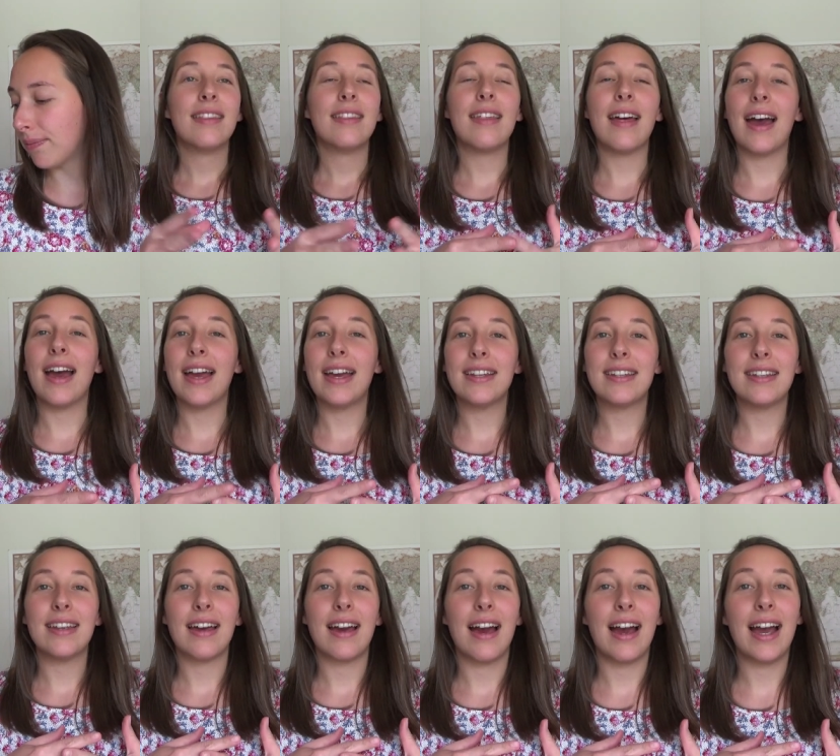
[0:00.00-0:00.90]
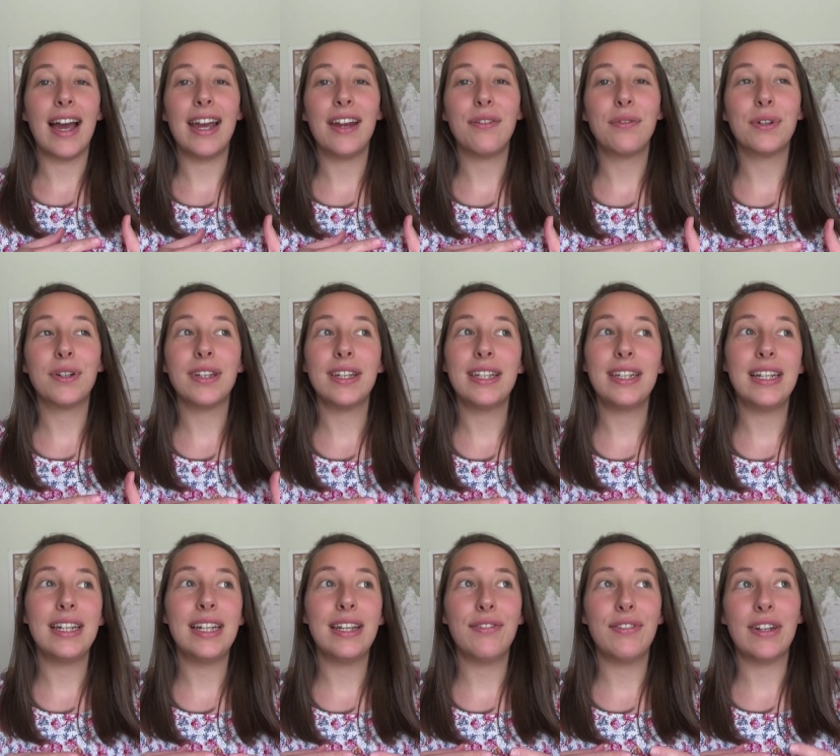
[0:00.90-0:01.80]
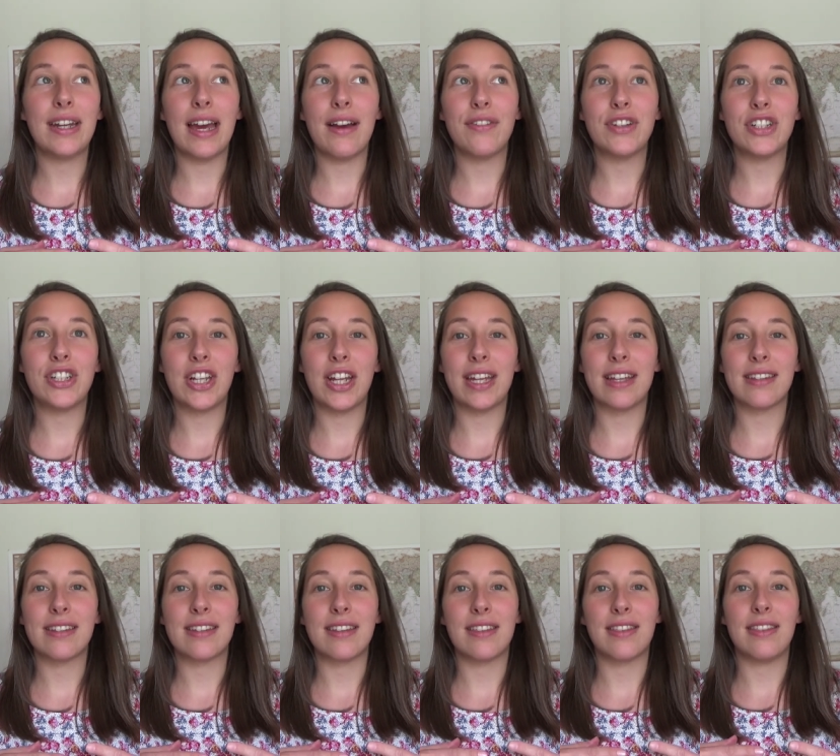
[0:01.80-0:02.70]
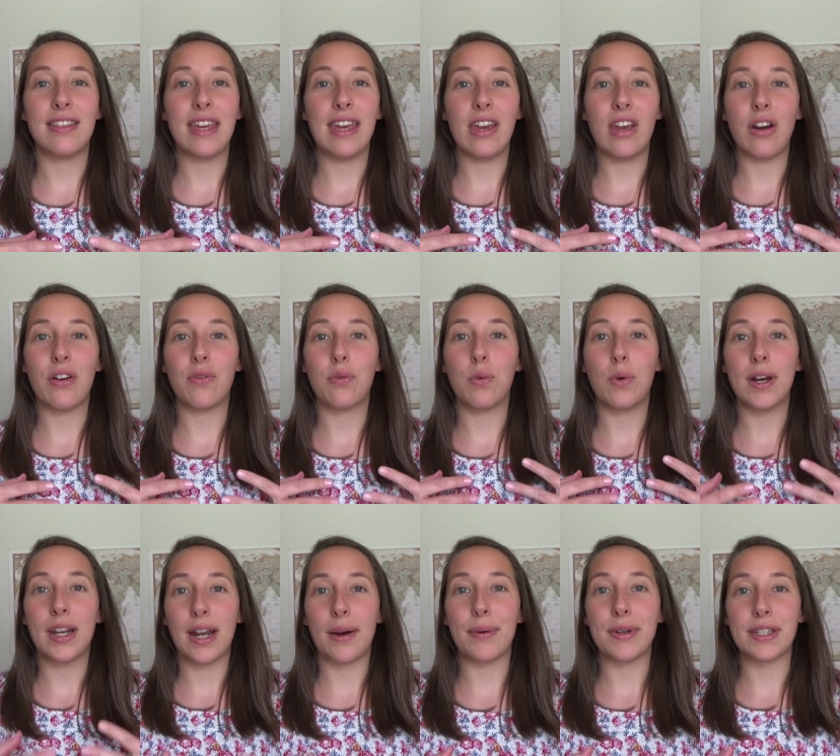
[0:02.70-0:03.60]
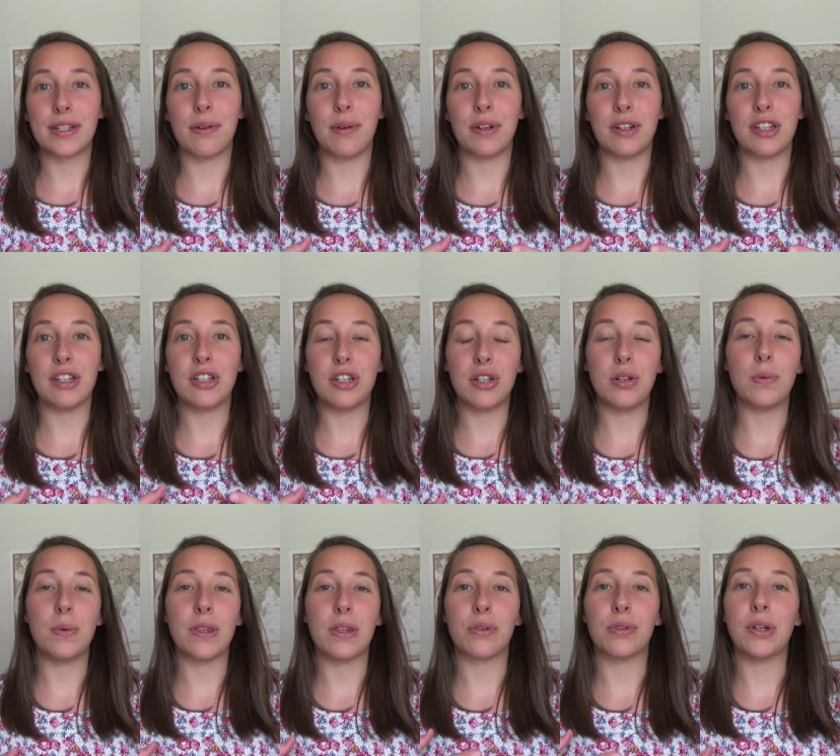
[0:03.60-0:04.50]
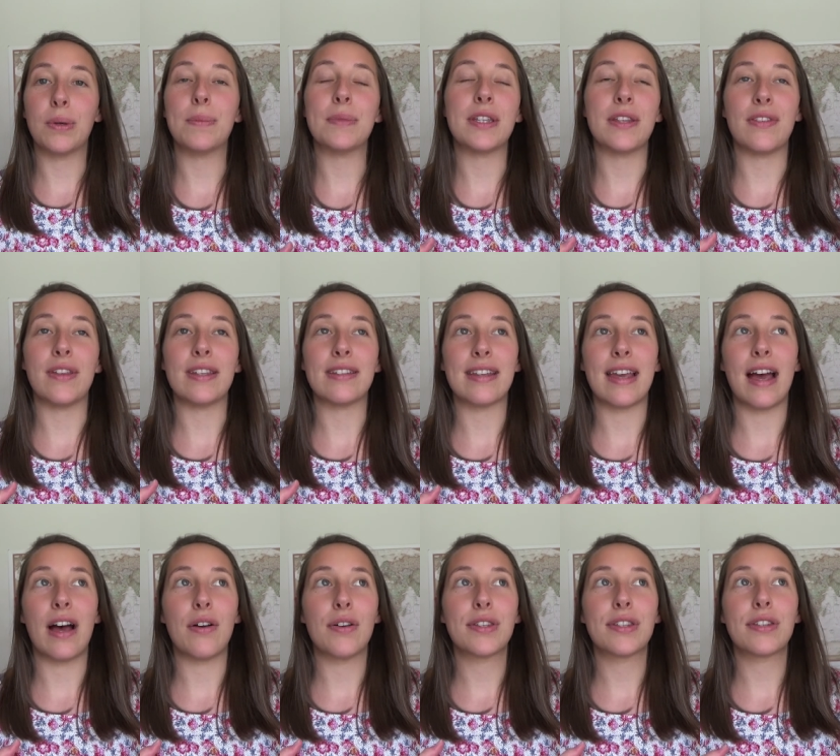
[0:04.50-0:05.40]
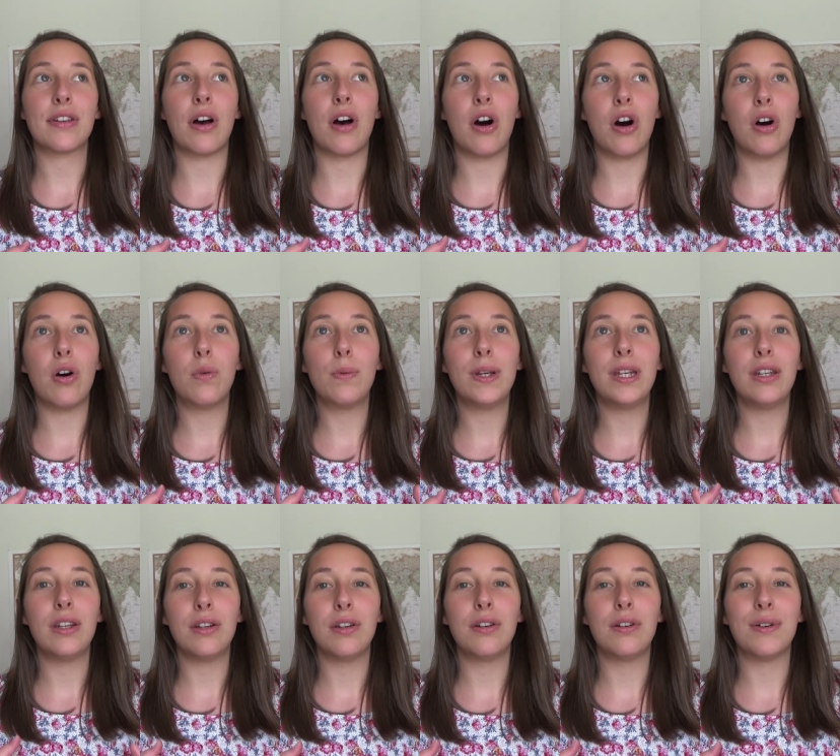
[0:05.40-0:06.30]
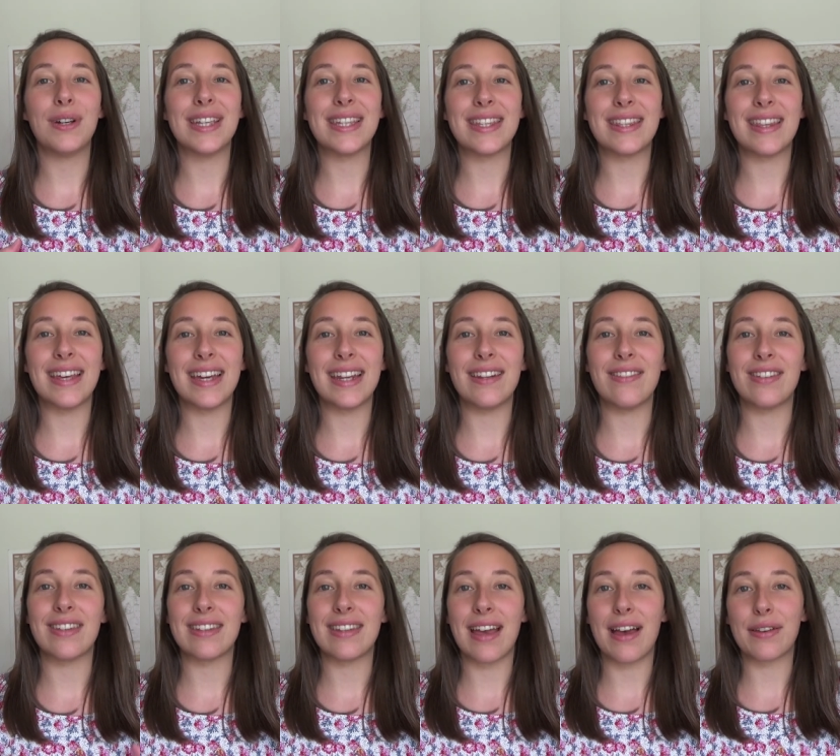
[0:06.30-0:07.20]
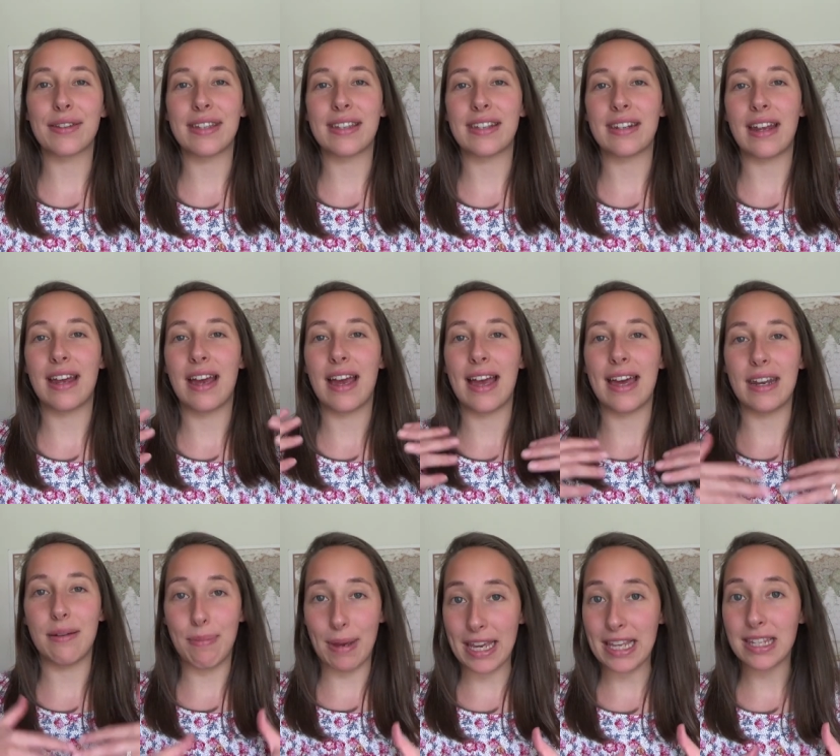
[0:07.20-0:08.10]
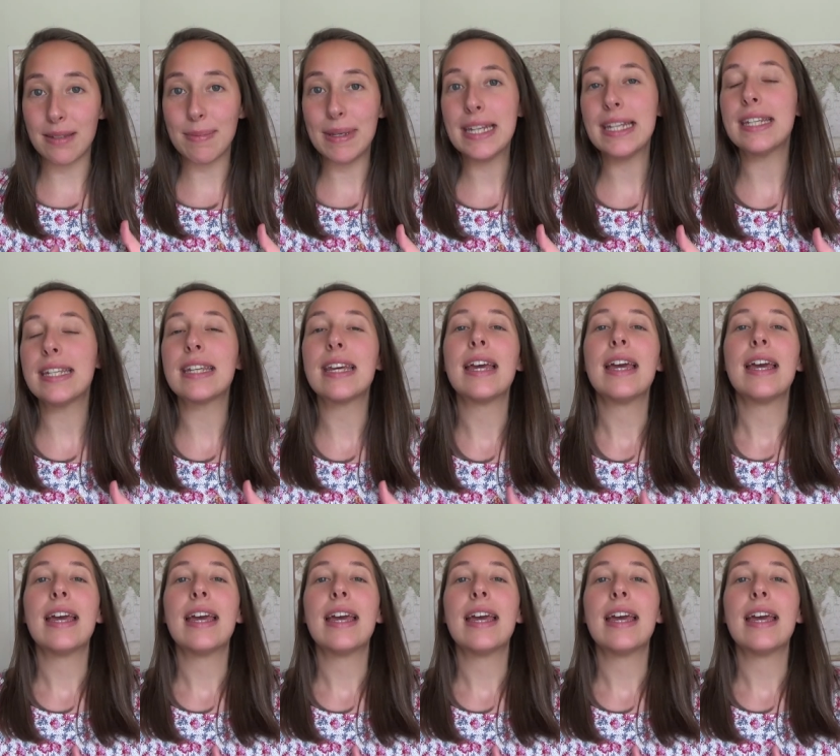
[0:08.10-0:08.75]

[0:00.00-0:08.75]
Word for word: that I really didn't even have a chance to think of what I was going to do with the rooms in this house. All we knew is that this house had, had a basement